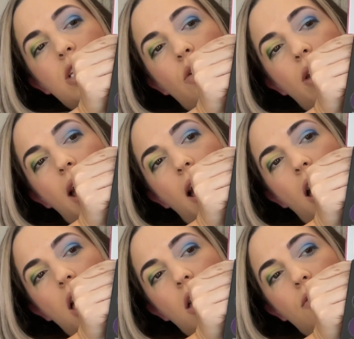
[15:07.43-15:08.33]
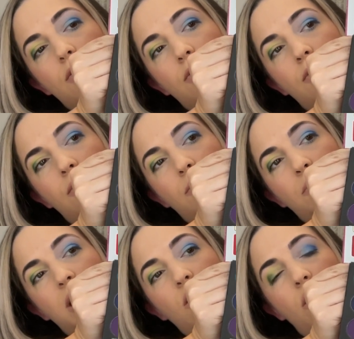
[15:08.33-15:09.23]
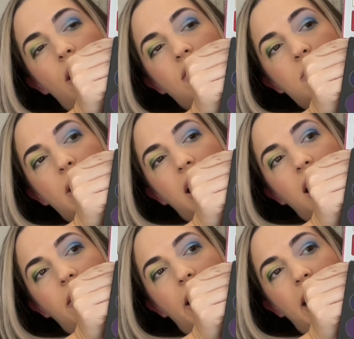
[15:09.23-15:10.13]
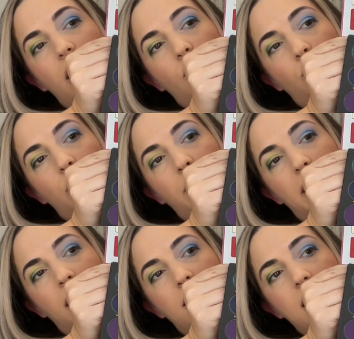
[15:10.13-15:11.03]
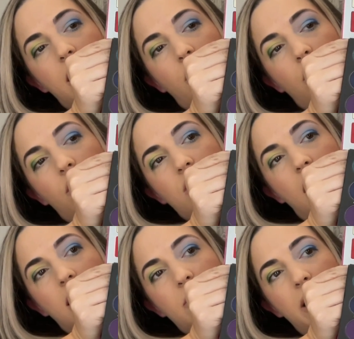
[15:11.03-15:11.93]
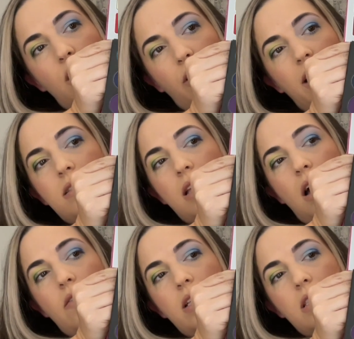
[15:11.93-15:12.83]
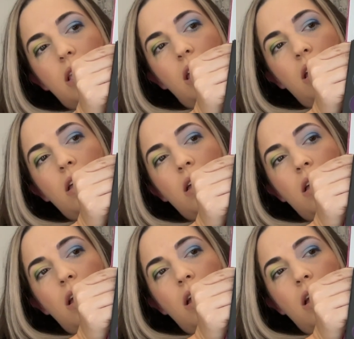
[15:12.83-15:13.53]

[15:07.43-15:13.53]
you don't have as many like repeats either. There's not as many greens, obviously.